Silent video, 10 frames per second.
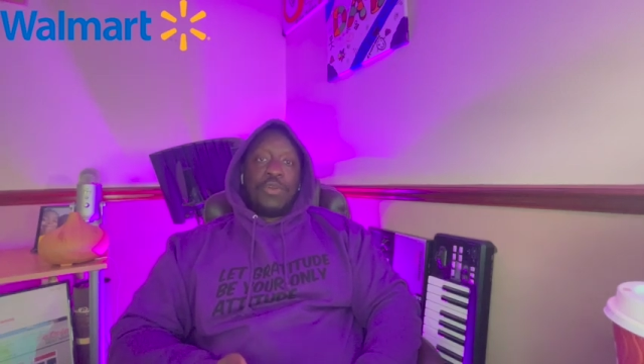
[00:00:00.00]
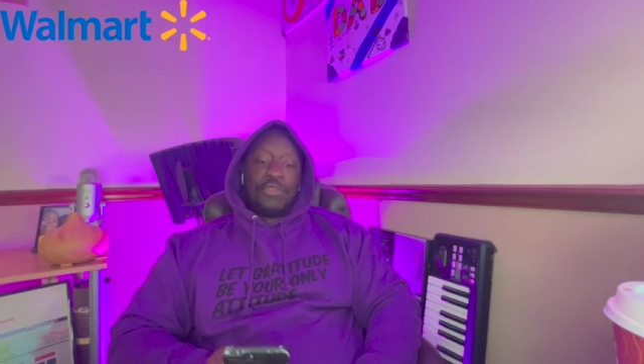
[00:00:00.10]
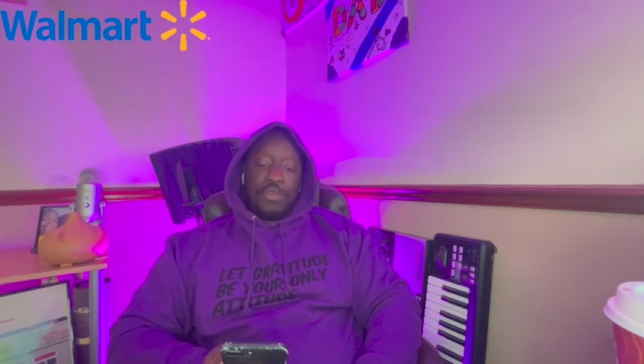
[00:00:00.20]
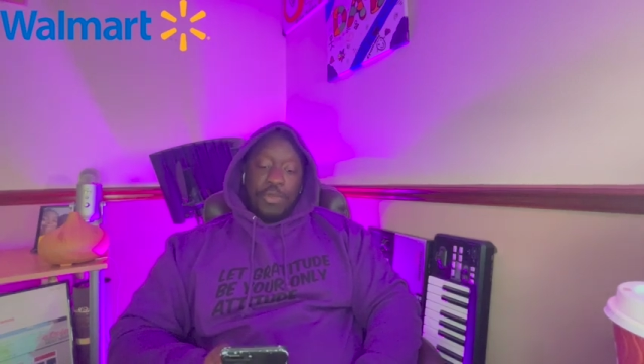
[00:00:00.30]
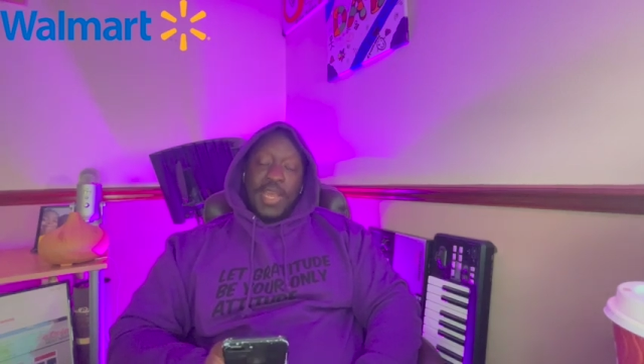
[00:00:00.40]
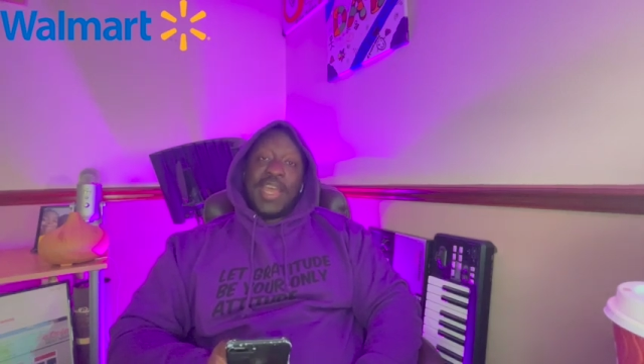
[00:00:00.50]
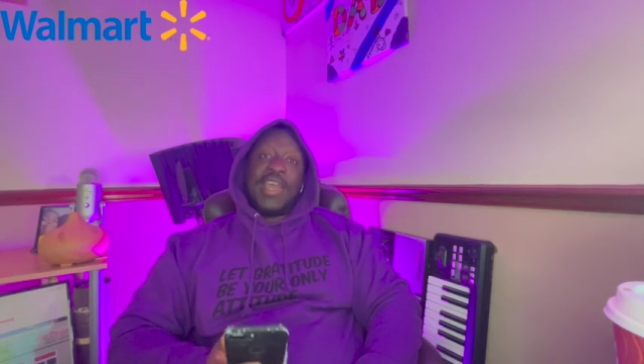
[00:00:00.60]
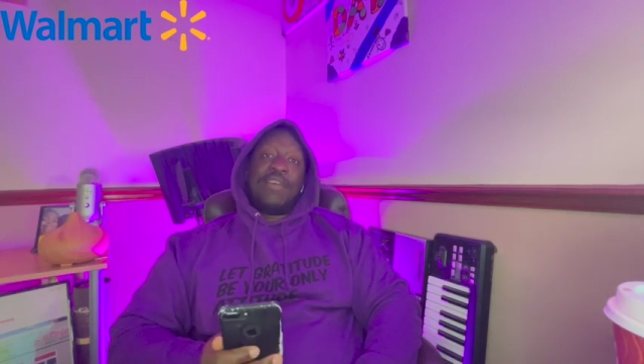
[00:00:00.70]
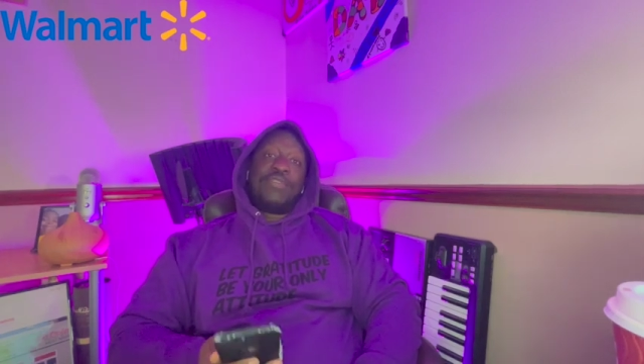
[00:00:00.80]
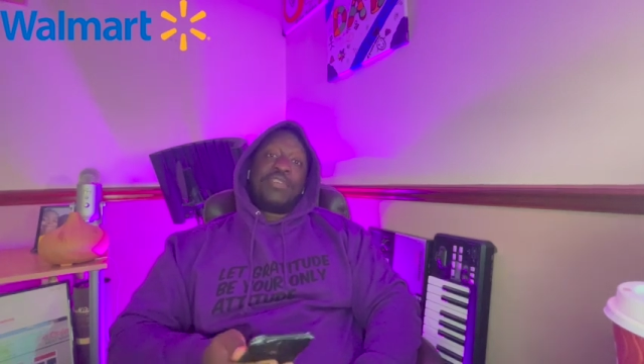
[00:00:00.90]
you'll know that
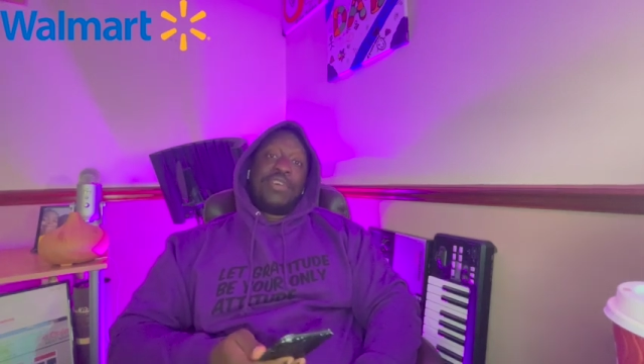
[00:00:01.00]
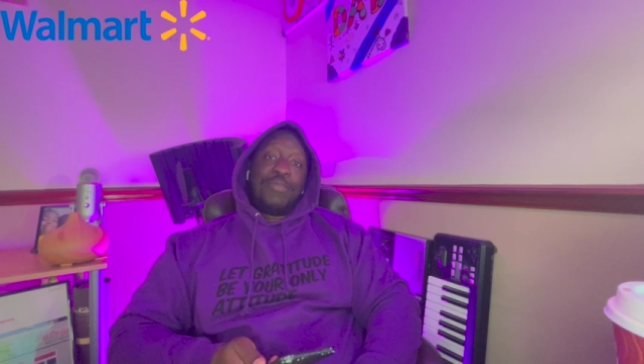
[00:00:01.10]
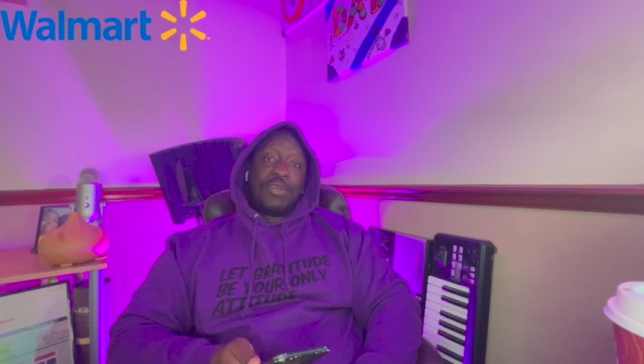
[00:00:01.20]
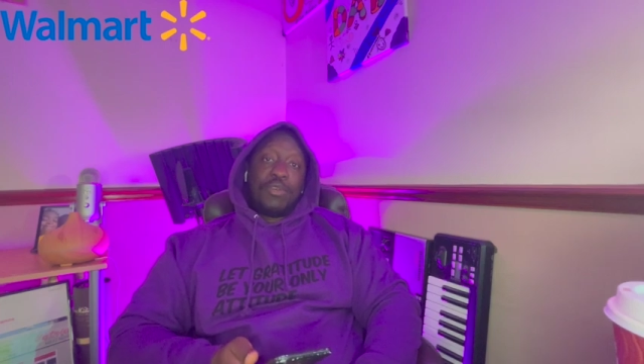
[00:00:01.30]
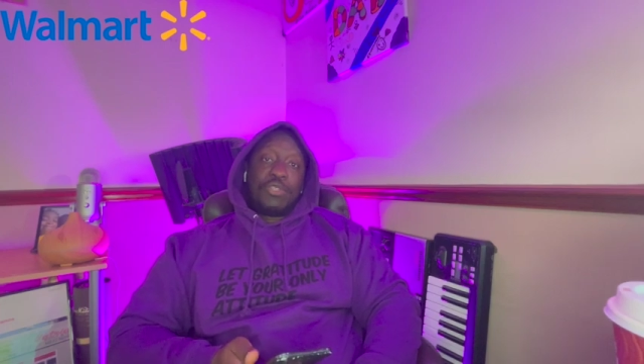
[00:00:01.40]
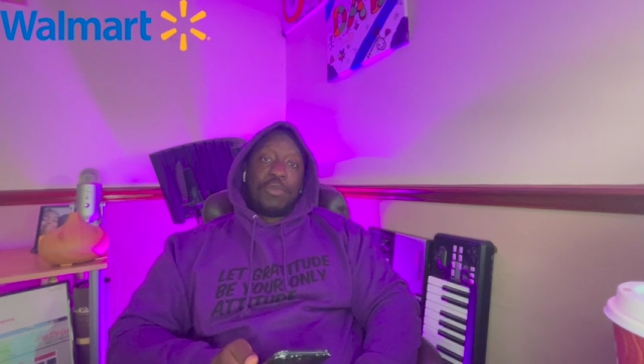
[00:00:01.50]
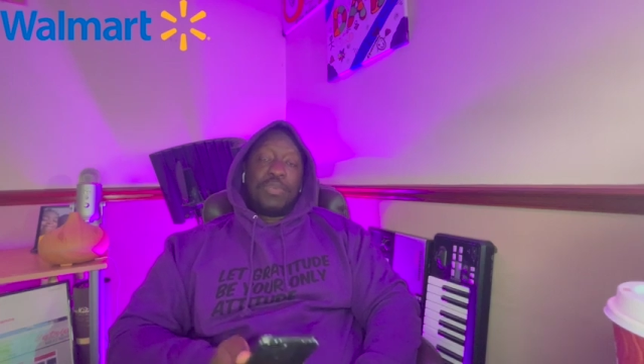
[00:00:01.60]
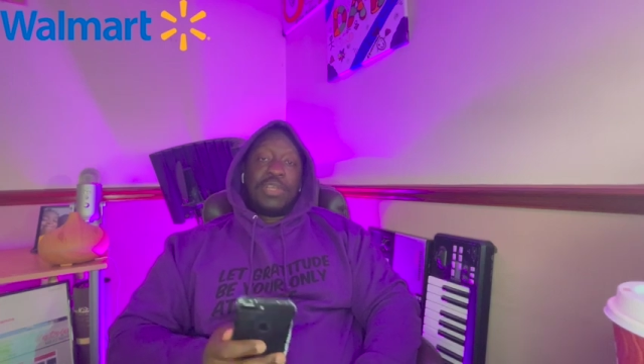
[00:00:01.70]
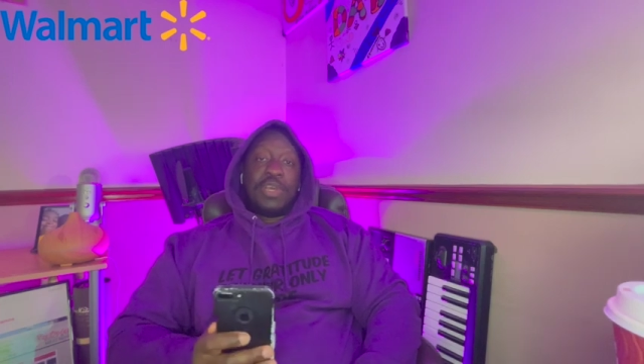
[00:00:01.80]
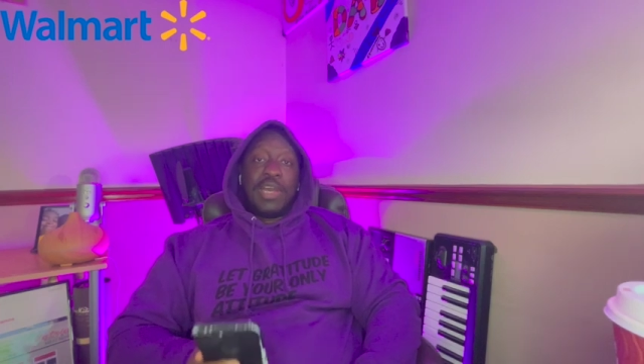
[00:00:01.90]
every time I go
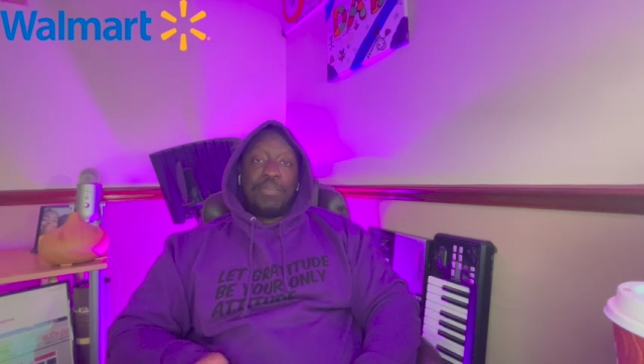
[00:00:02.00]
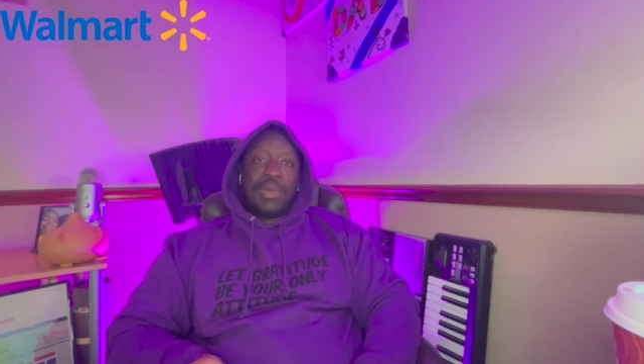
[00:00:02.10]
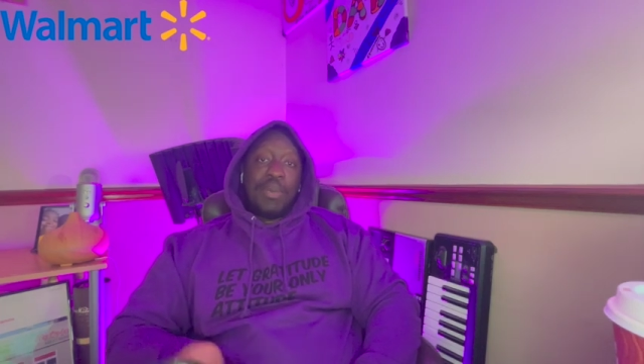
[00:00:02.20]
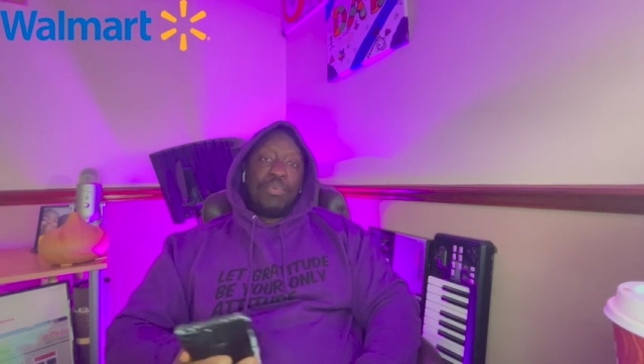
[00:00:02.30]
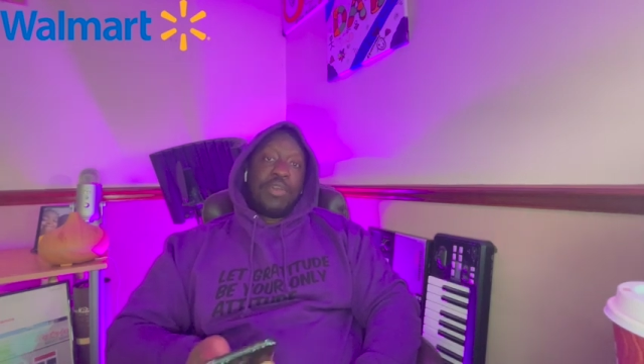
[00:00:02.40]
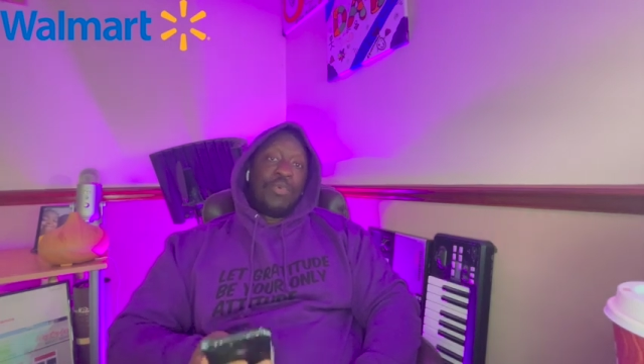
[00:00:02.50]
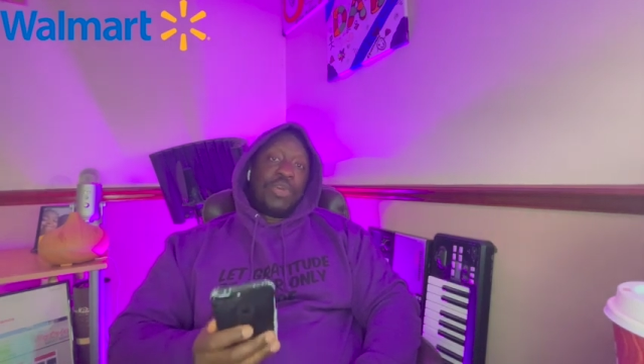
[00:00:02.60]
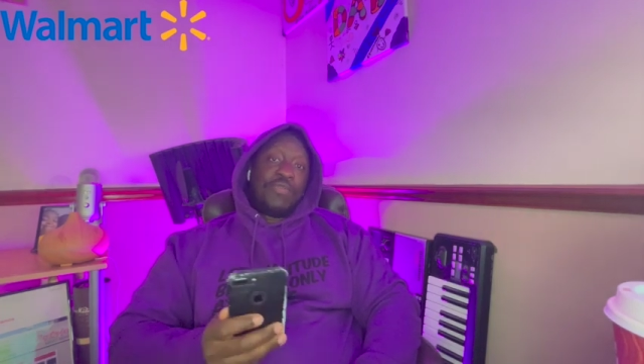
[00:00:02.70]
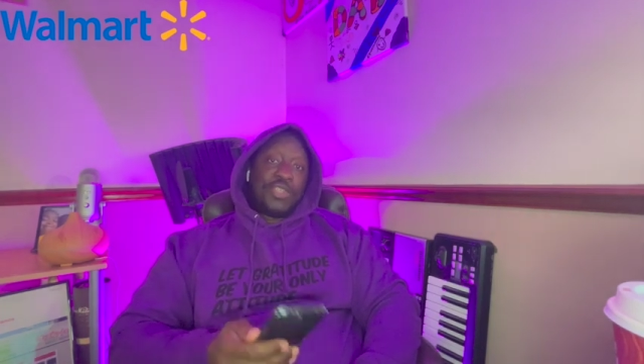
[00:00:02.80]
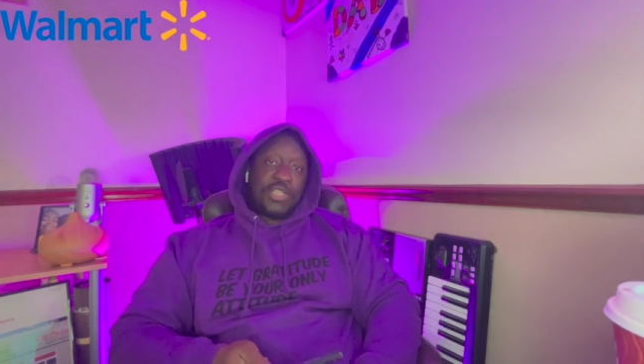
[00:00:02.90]
shopping, I buy
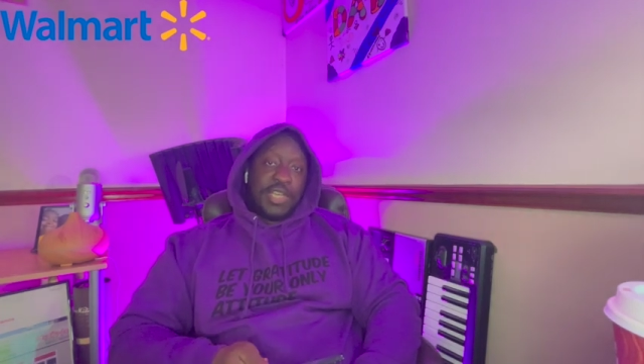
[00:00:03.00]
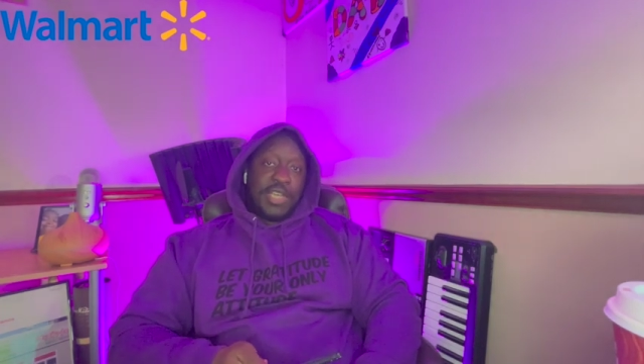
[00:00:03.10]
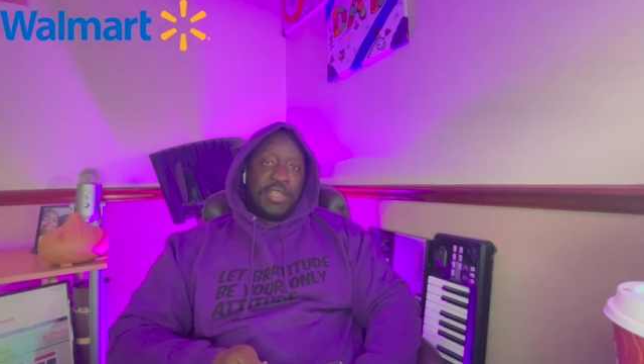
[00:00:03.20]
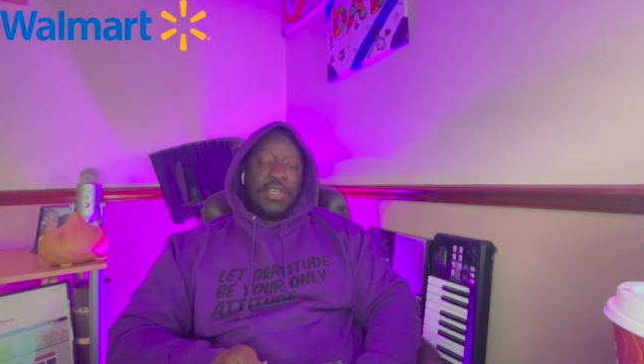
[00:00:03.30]
0.1 of a share,